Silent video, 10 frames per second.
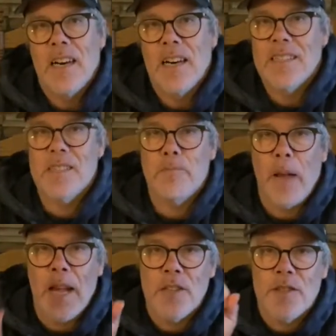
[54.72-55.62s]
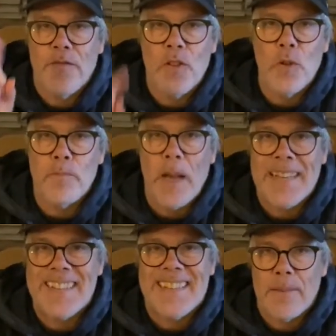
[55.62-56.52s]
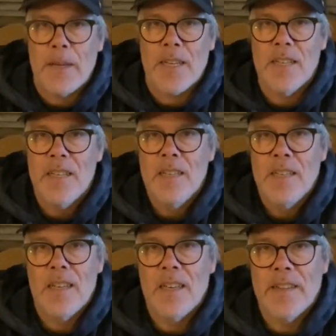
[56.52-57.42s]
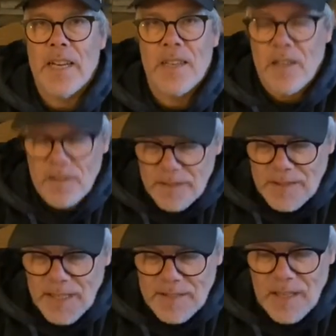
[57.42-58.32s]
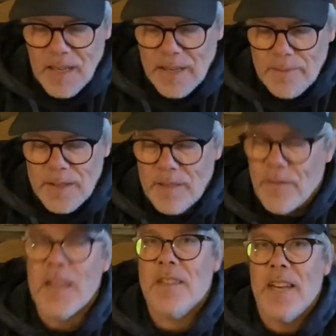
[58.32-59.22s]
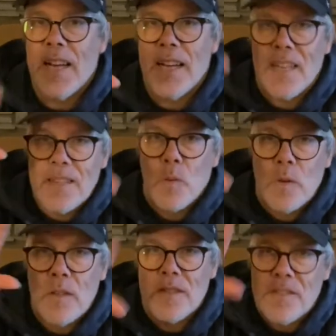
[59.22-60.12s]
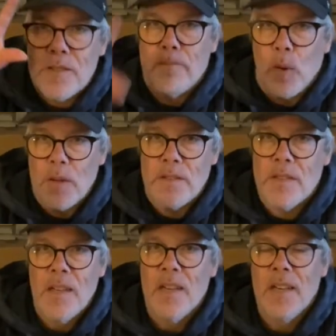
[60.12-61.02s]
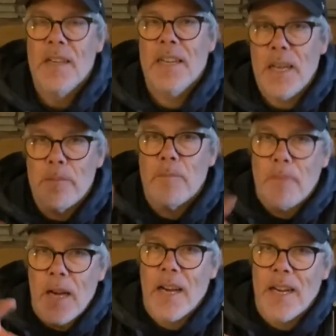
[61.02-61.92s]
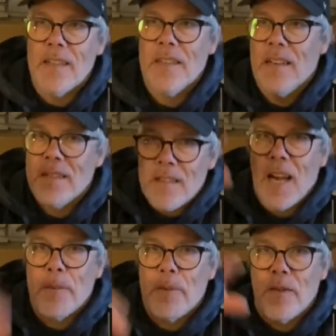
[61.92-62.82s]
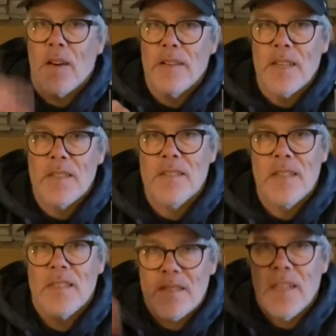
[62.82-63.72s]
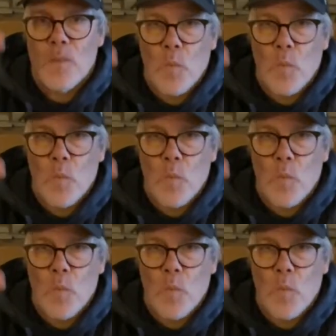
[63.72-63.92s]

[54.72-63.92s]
Spanish flu pandemic that occurred at that time and the effect it had on the world of sports. Keep in mind, on top of all this, is sitting